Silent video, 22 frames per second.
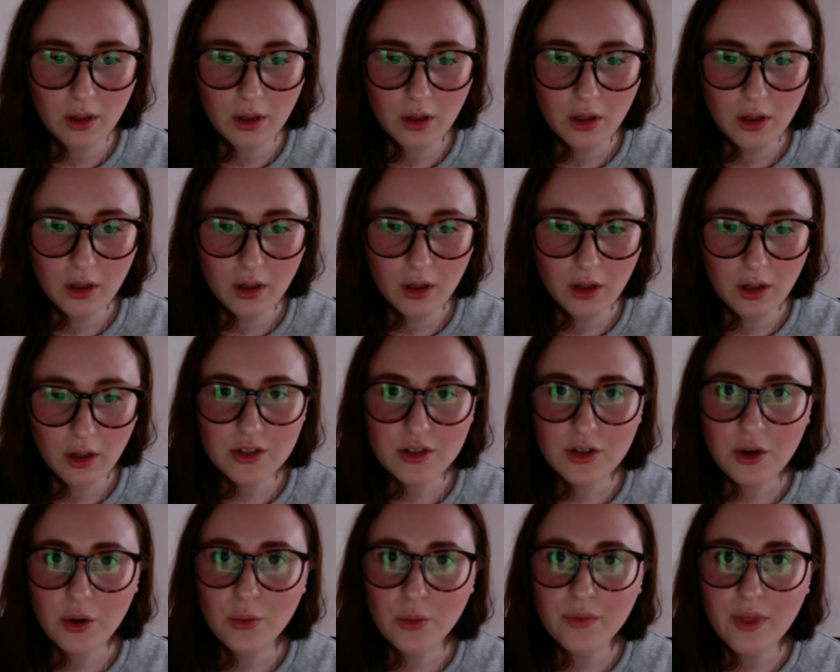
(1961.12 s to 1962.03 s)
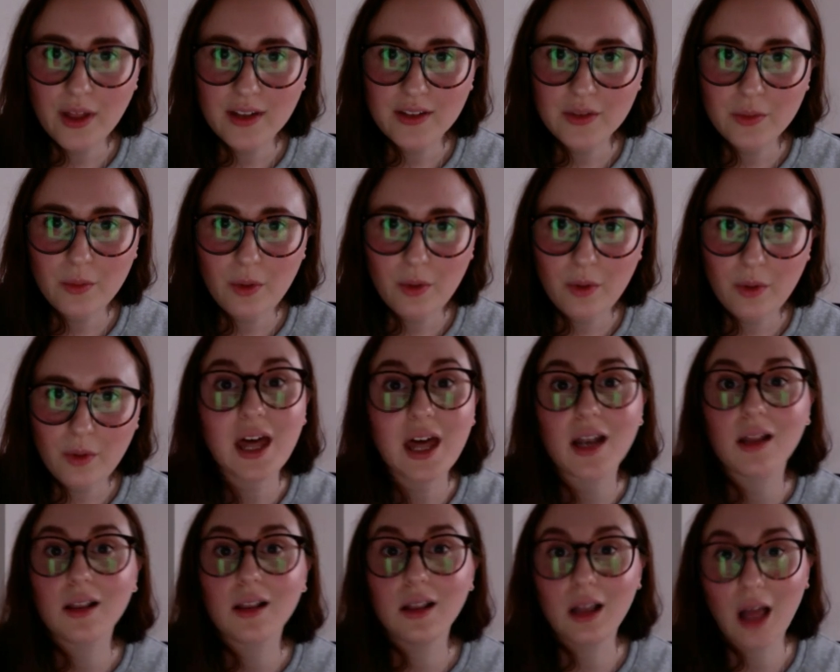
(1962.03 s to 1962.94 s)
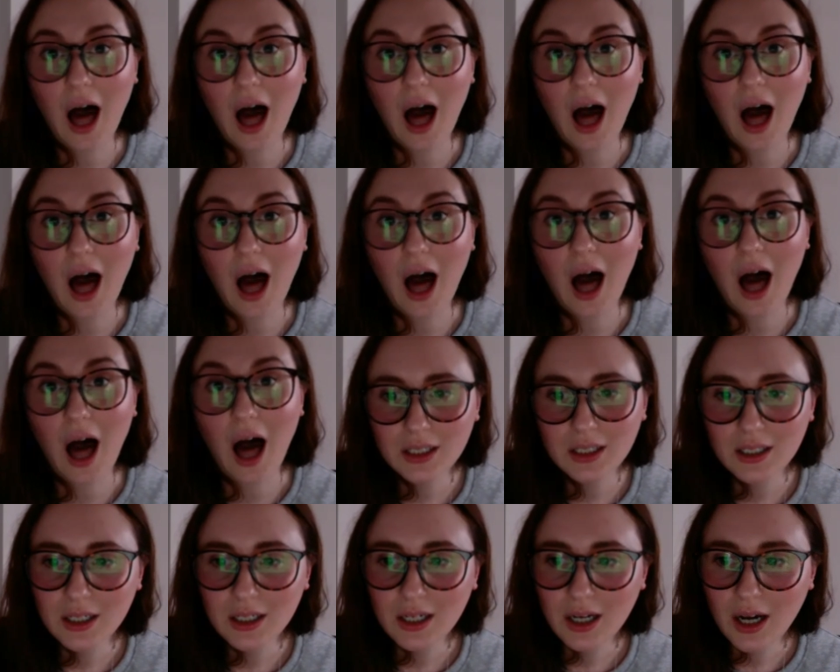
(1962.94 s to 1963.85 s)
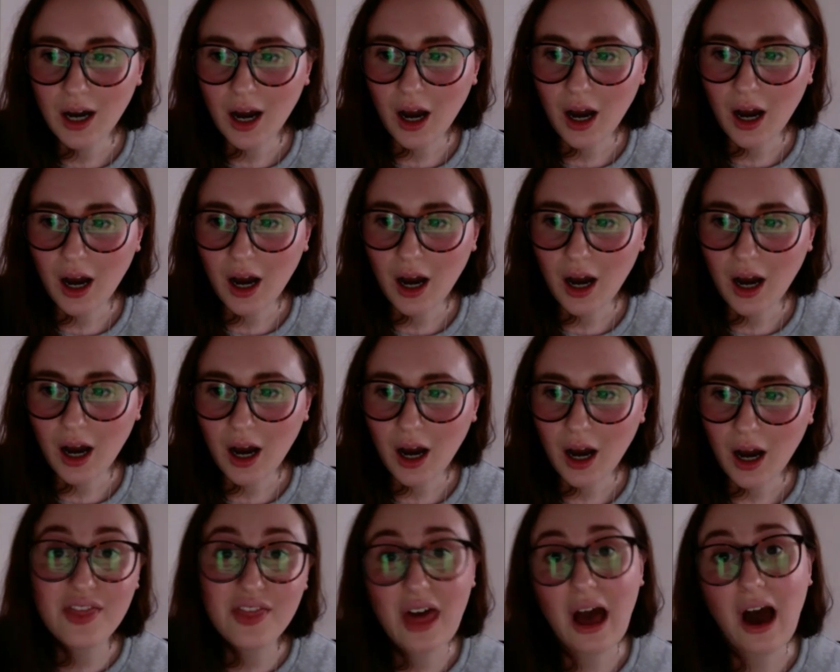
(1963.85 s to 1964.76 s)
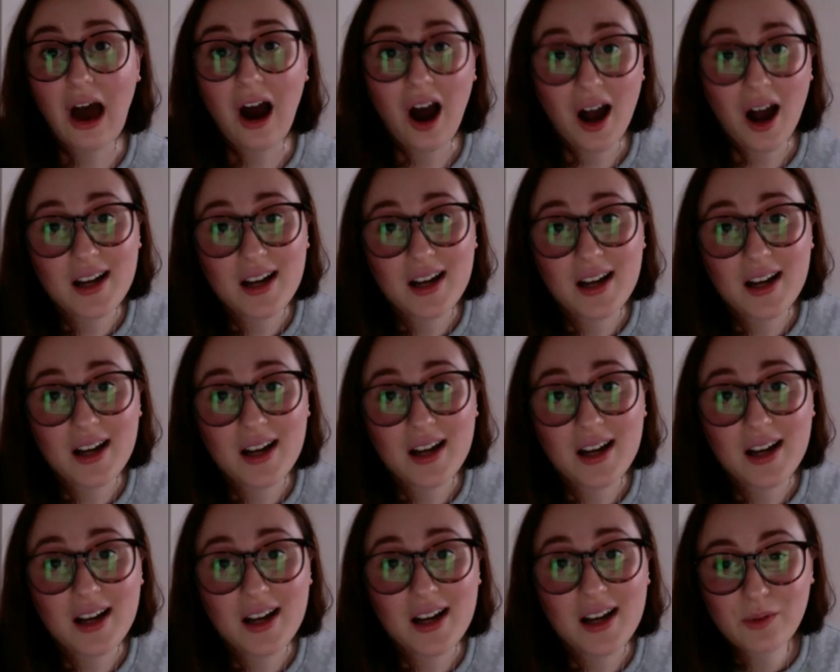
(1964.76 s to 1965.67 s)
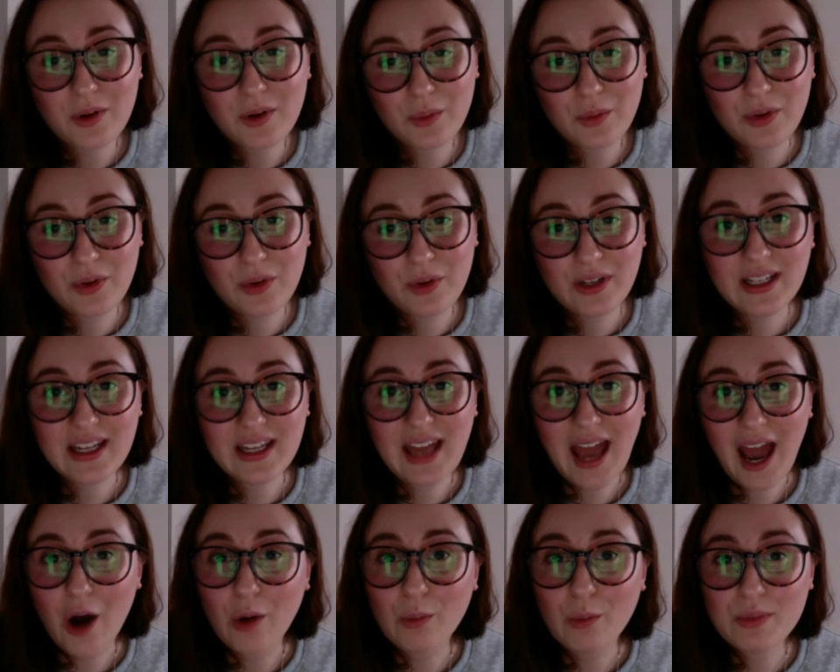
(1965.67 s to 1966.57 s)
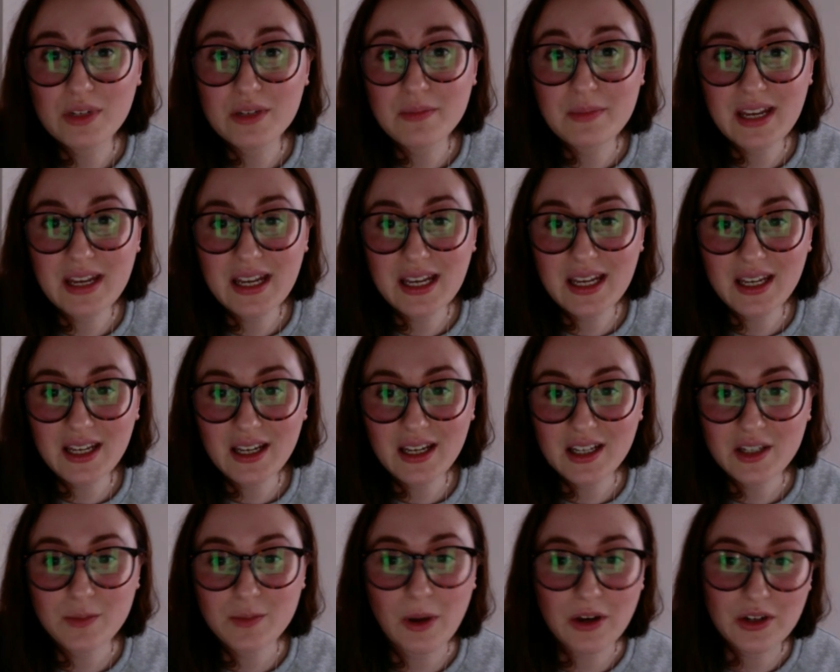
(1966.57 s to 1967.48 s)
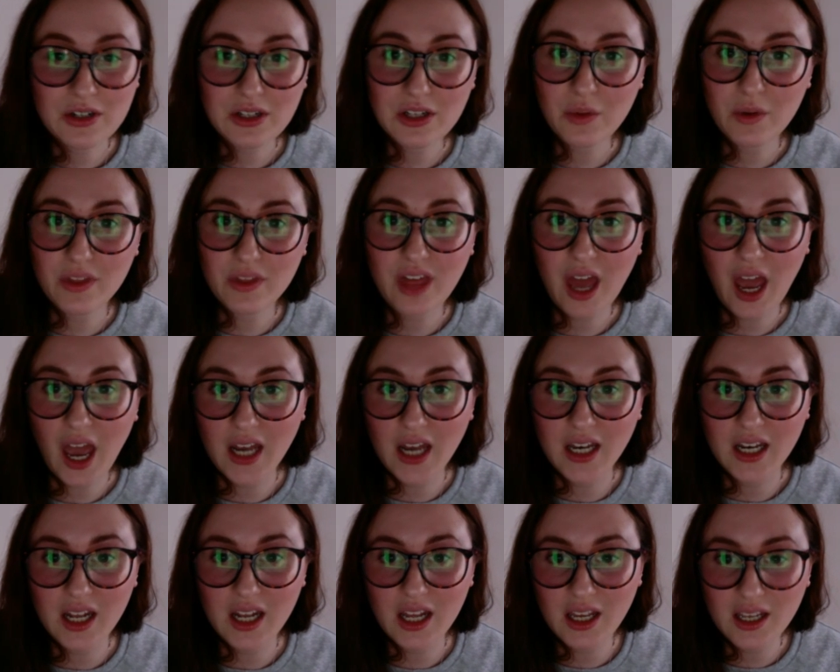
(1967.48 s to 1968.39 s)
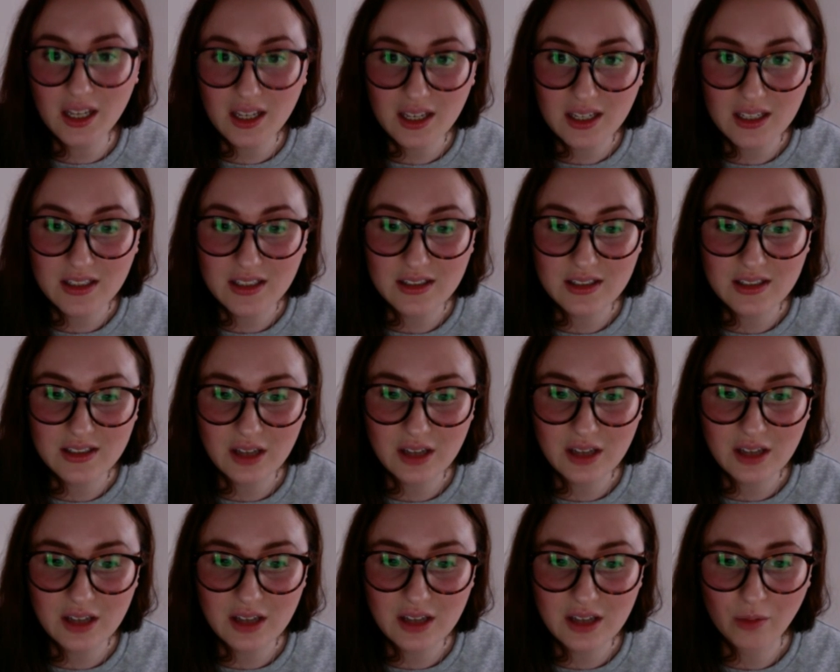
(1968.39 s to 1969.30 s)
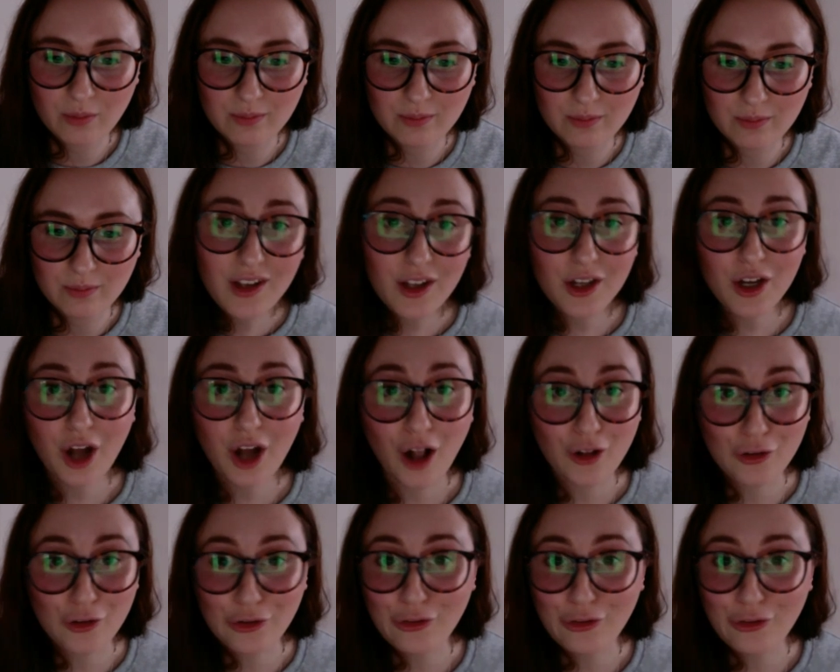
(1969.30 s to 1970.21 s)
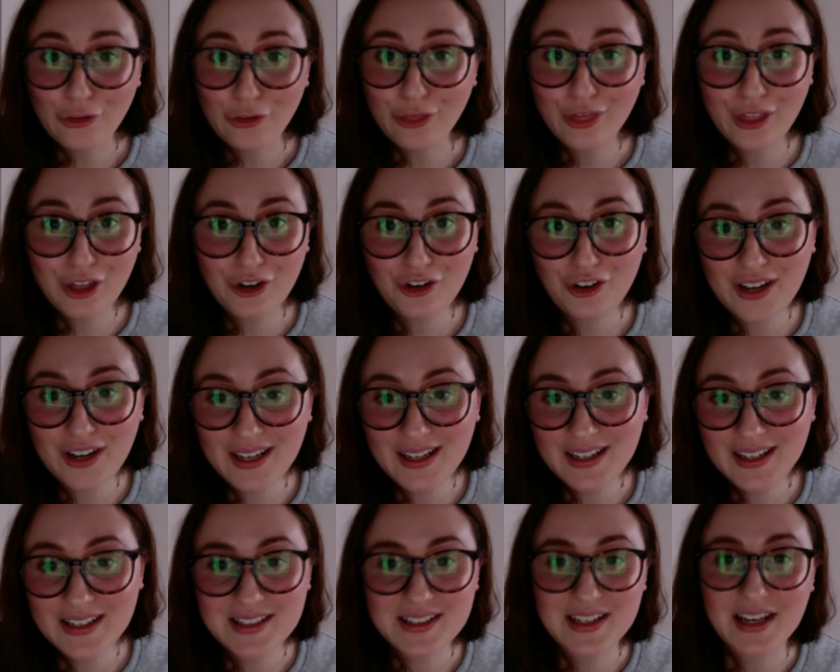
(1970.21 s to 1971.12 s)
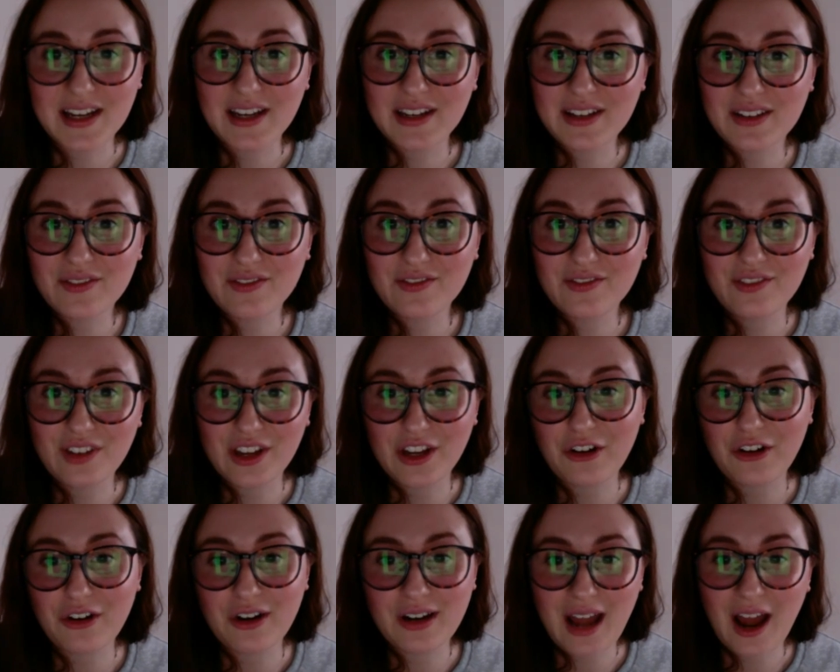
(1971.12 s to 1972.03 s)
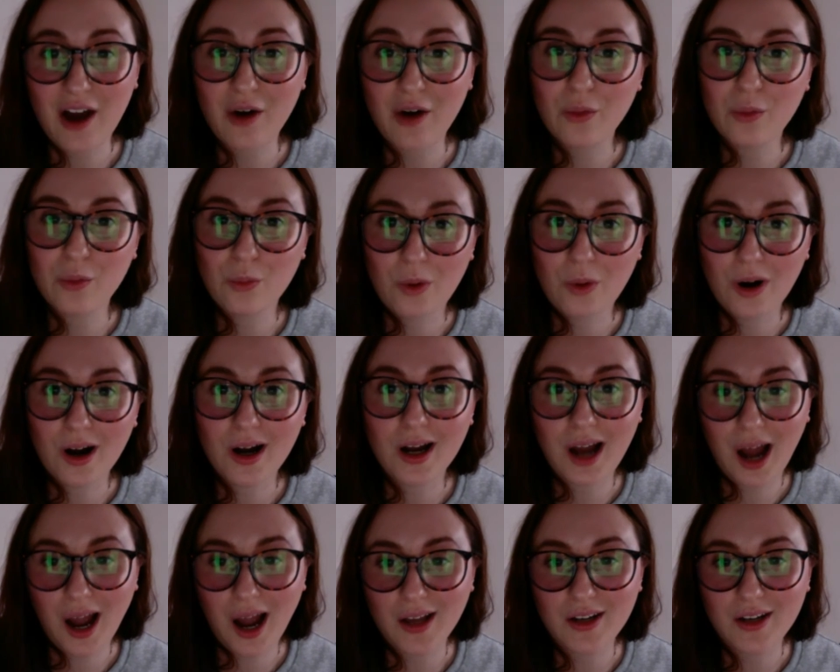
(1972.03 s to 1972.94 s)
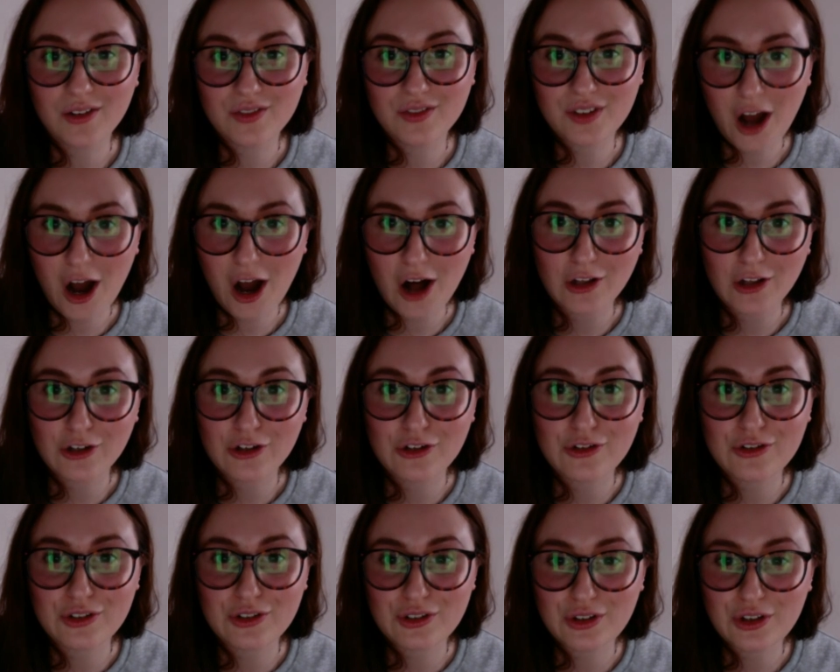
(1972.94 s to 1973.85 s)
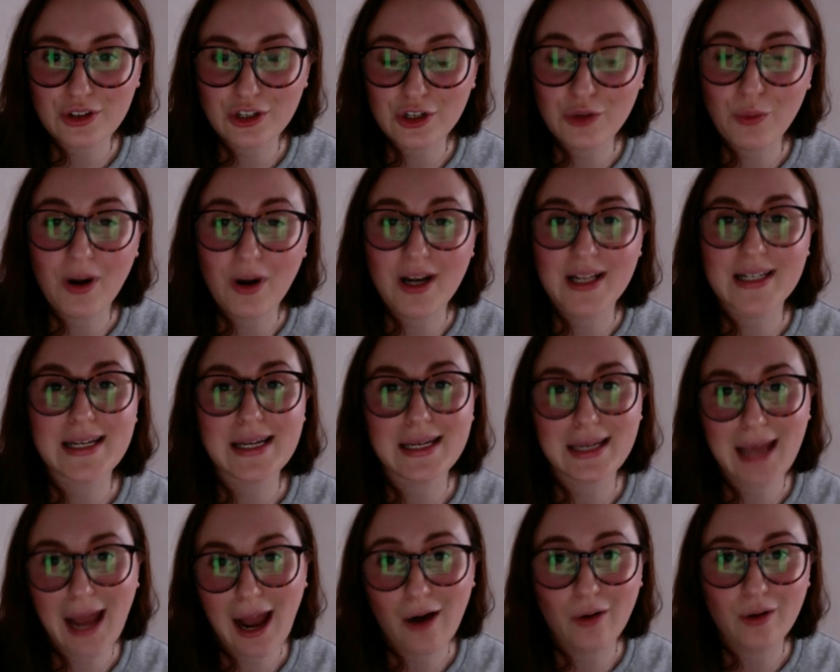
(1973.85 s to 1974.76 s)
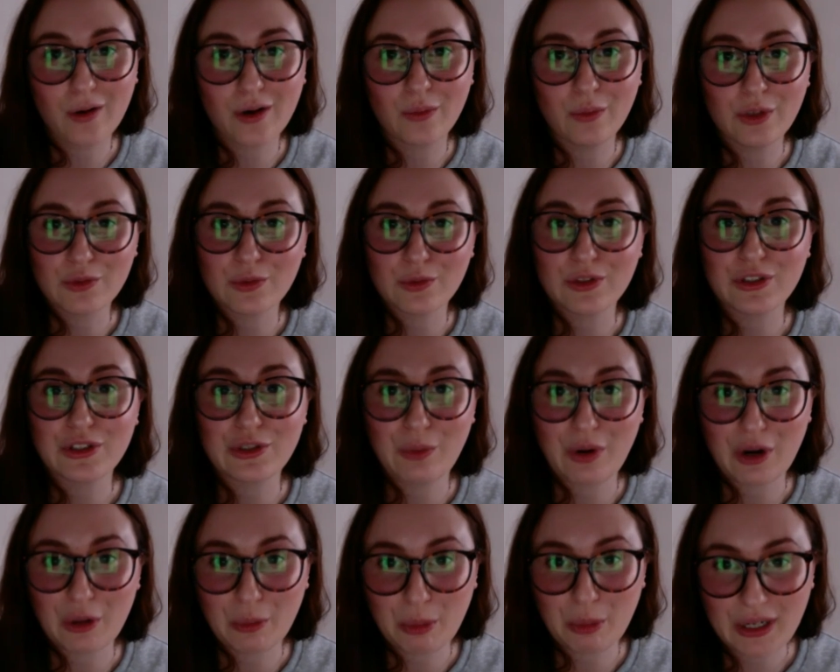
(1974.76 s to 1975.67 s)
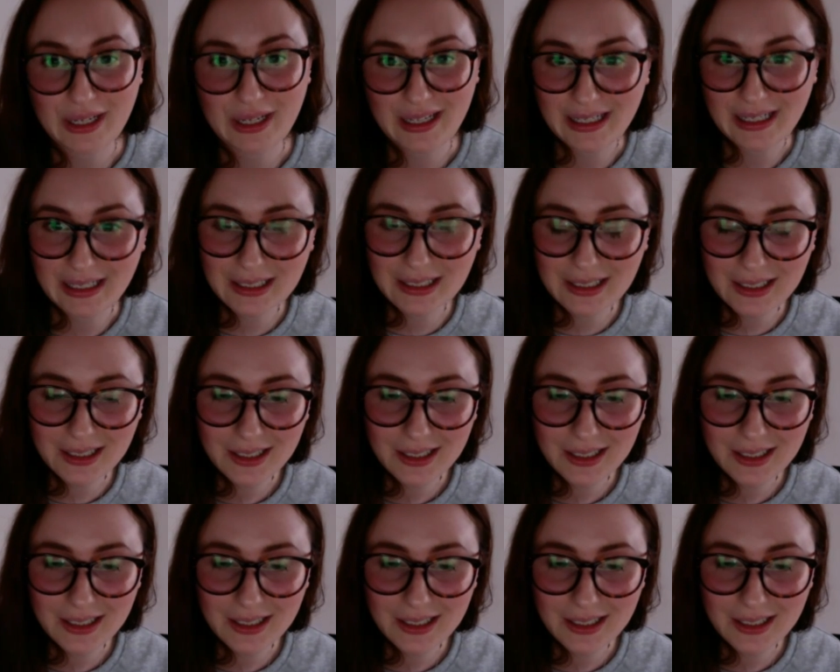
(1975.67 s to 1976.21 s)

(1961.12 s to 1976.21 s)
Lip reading: So that's what I did, that a lot. And honestly, that's what really helped me, especially with editing, is color theory, is like figuring out what kind of colors you want to take out and which ones you want to put in.